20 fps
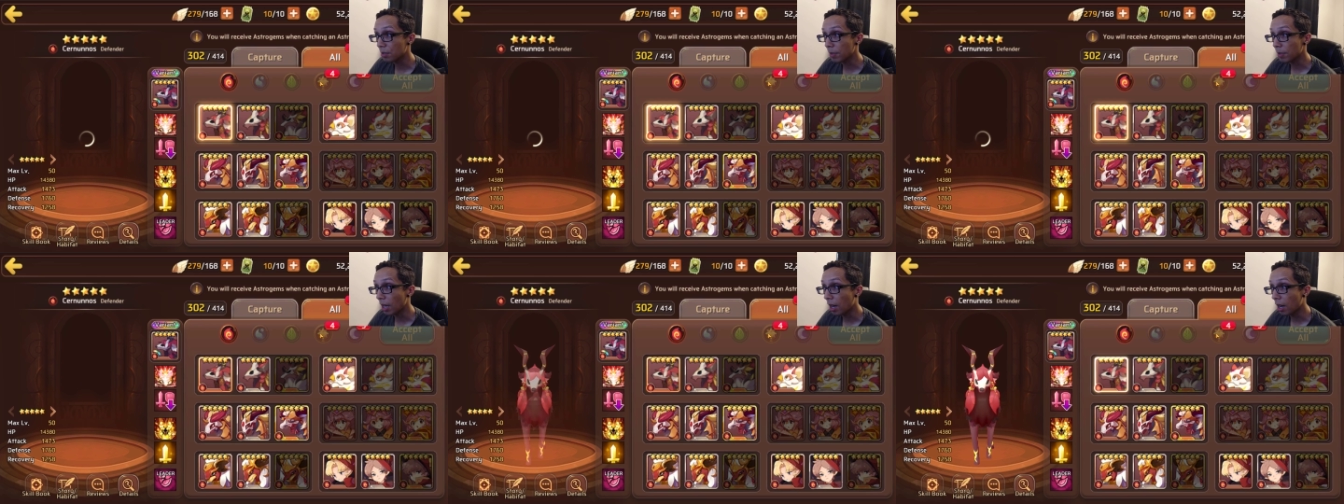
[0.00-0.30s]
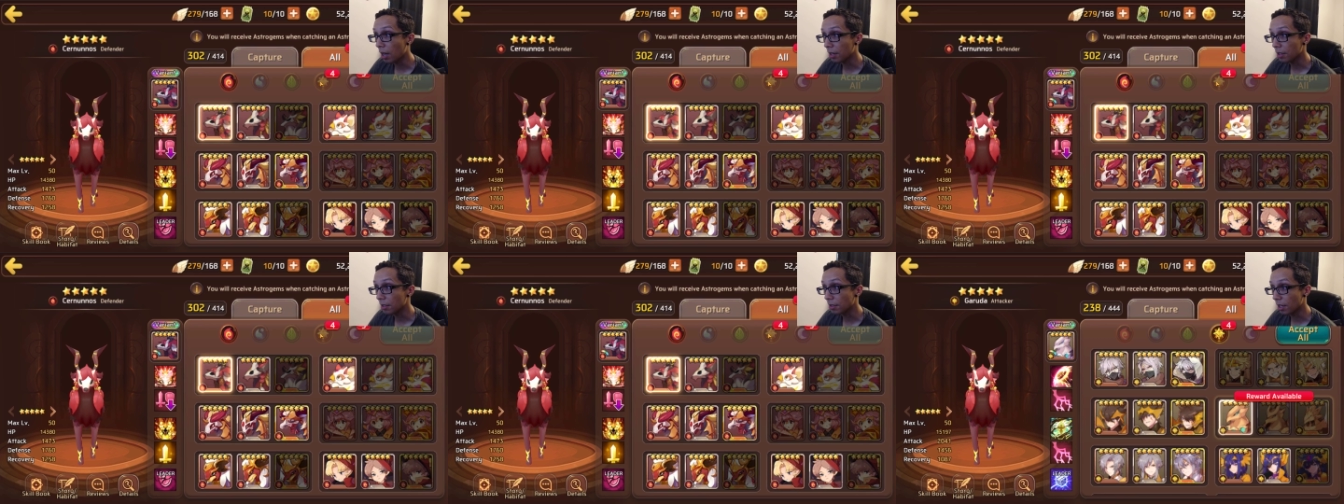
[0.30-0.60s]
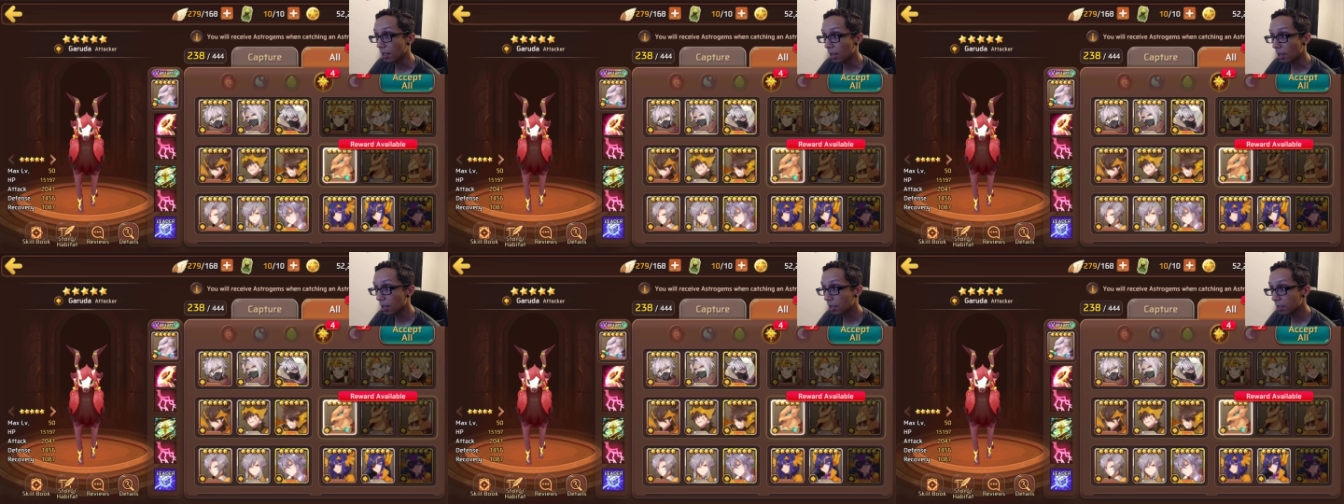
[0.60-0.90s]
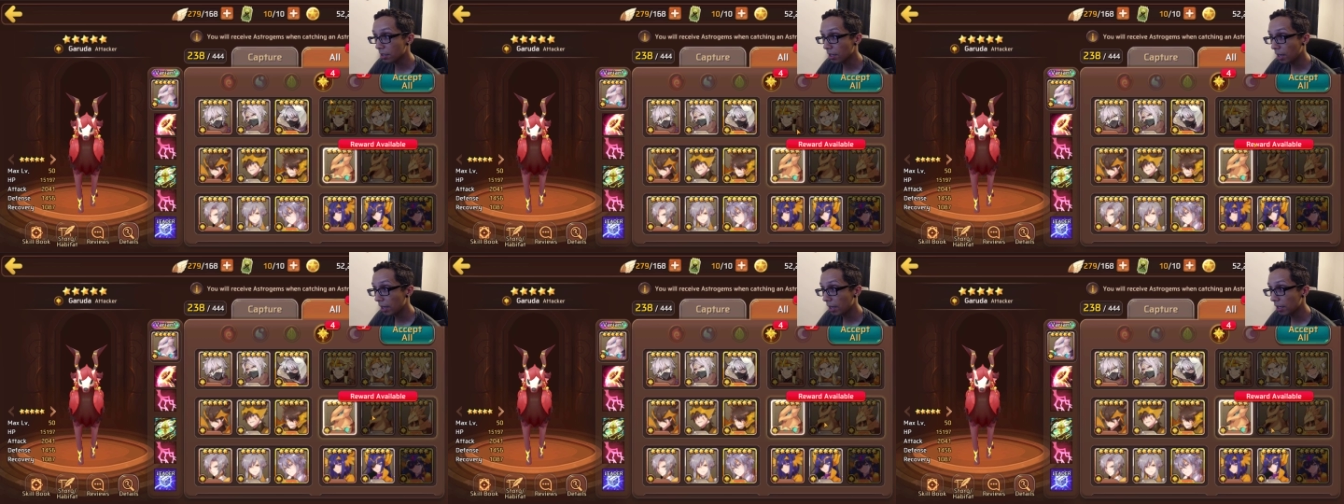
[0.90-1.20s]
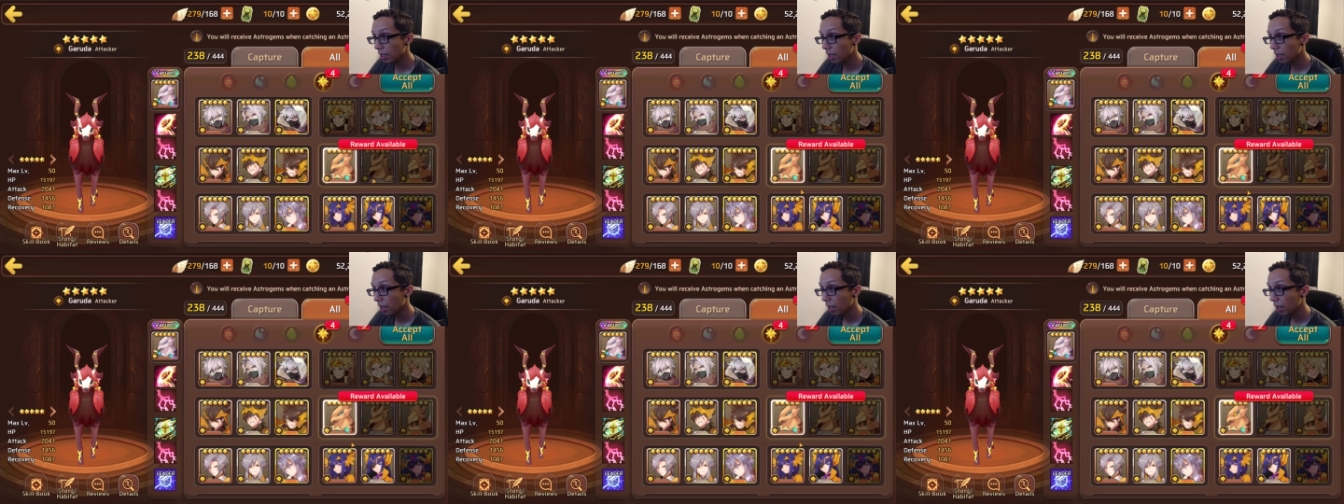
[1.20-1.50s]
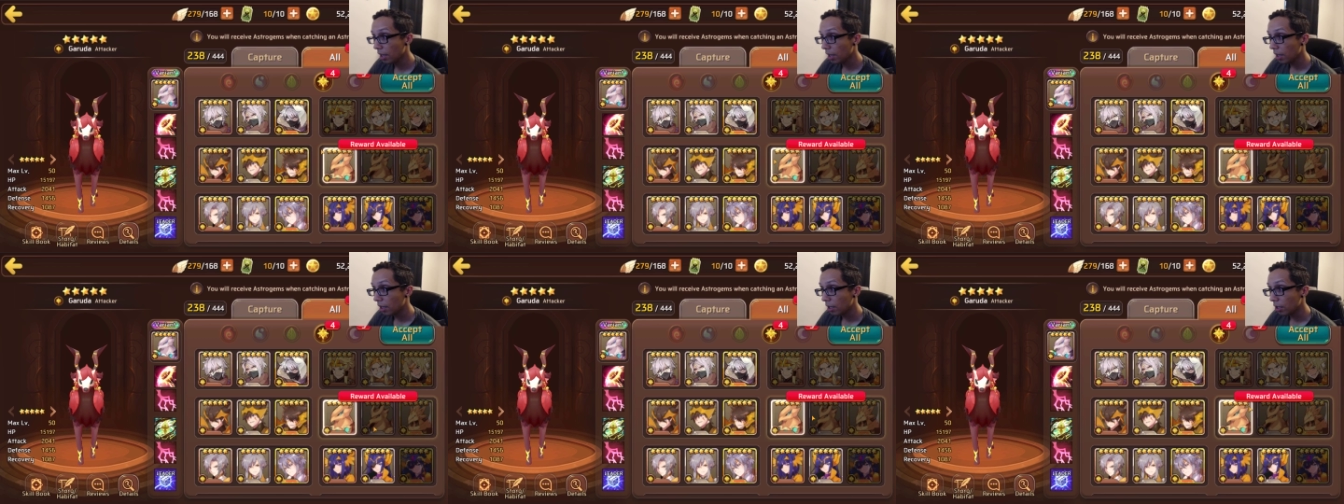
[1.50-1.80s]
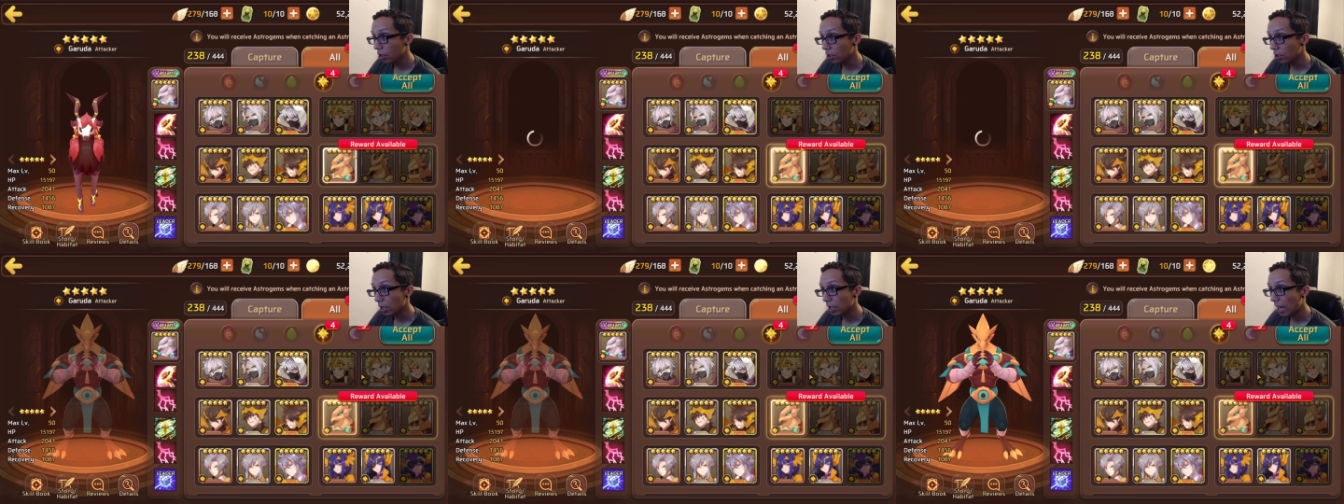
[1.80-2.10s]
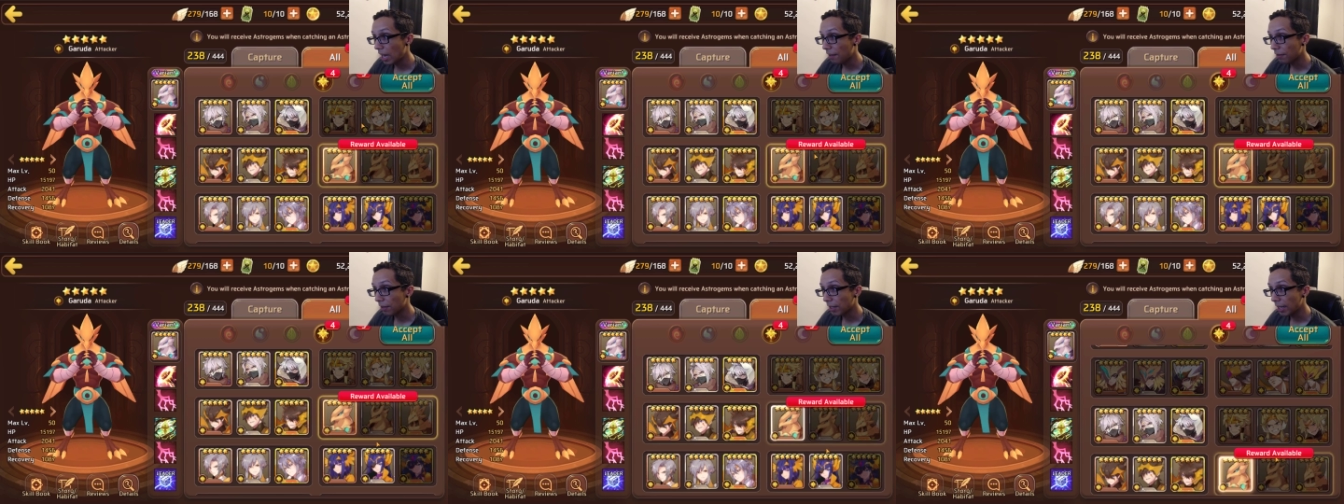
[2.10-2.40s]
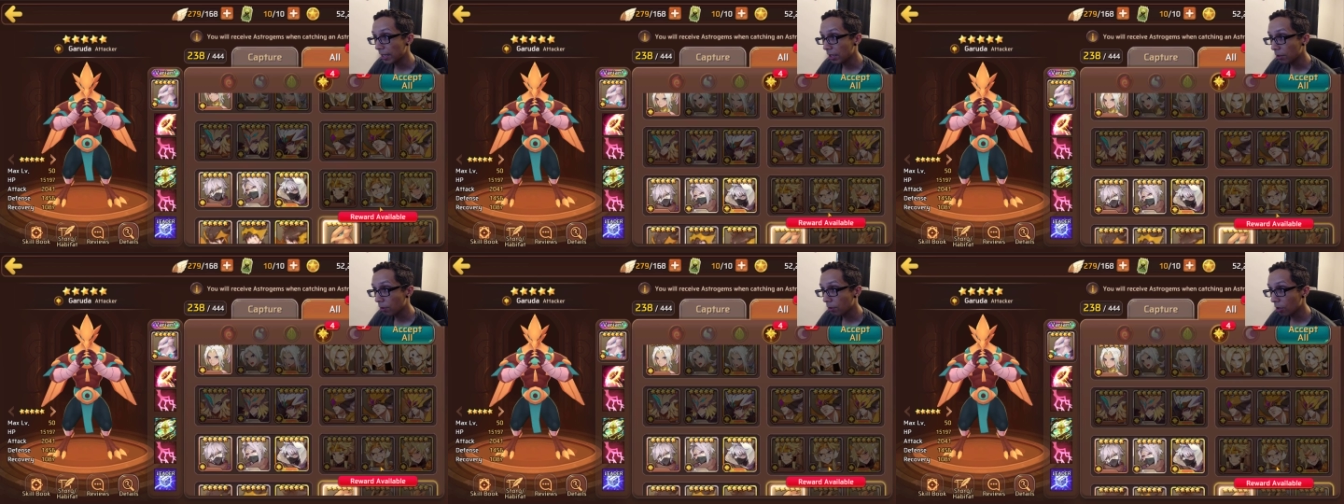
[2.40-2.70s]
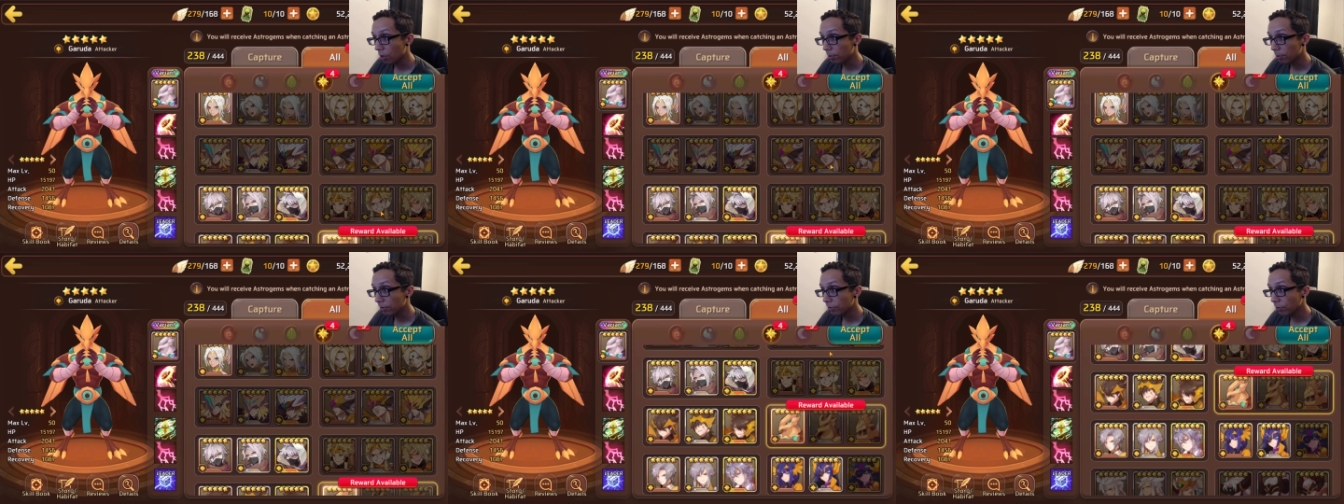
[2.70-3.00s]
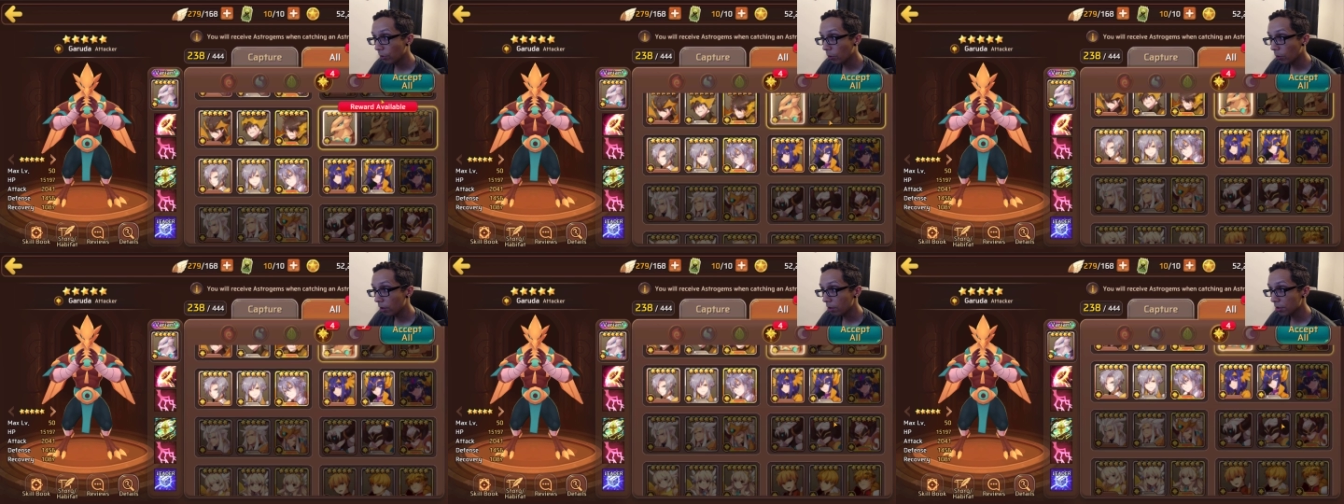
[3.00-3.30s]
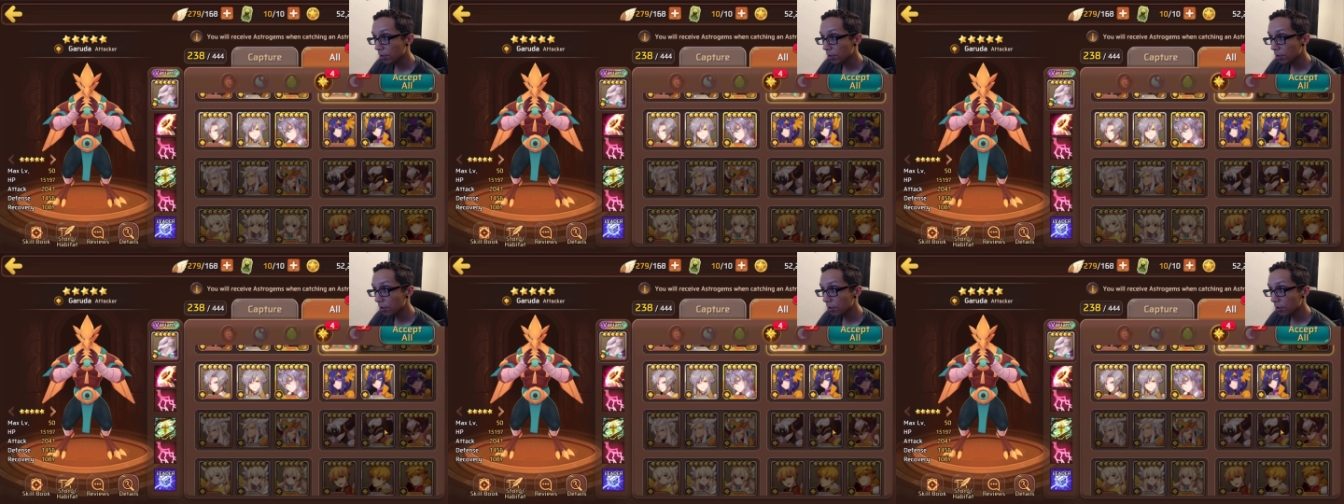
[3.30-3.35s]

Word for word: to be honest. And it looks like you didn't have a Light Garuda before,